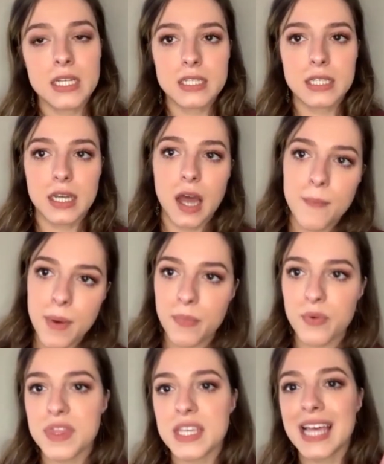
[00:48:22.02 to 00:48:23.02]
to come up
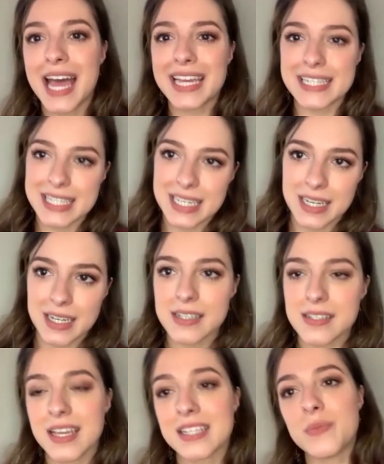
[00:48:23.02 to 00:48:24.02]
with these
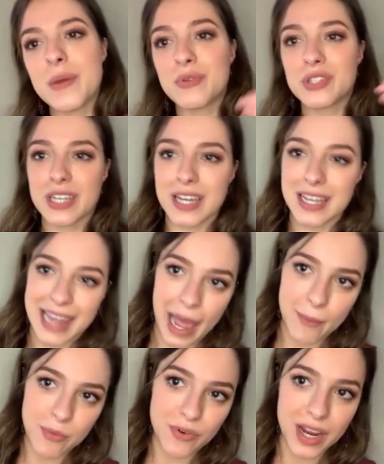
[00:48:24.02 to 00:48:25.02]
ideas and to be able to
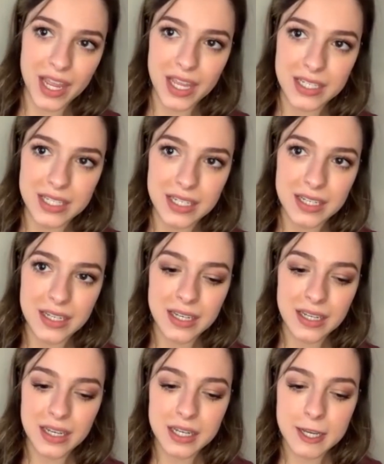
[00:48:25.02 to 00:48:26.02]
collaborate,
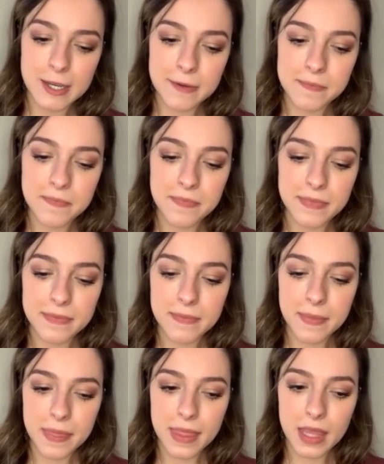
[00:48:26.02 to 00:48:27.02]
mm-hmm.
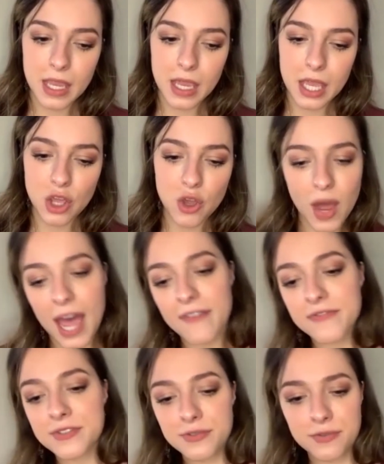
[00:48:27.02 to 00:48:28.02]
you
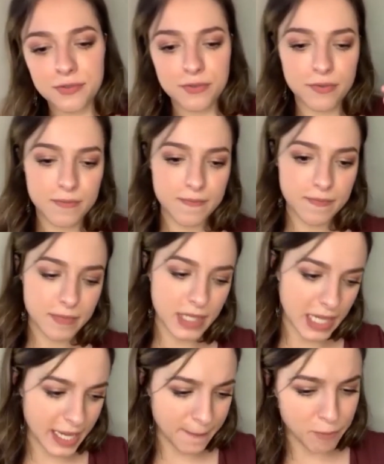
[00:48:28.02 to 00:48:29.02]
have to
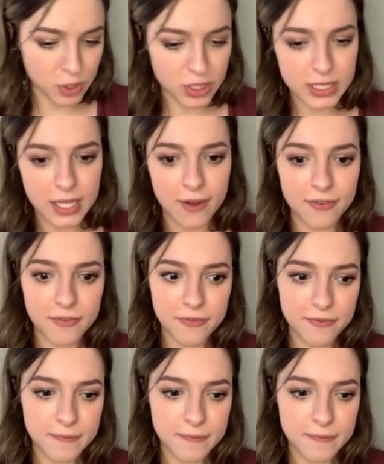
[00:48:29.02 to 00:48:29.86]
keep yourself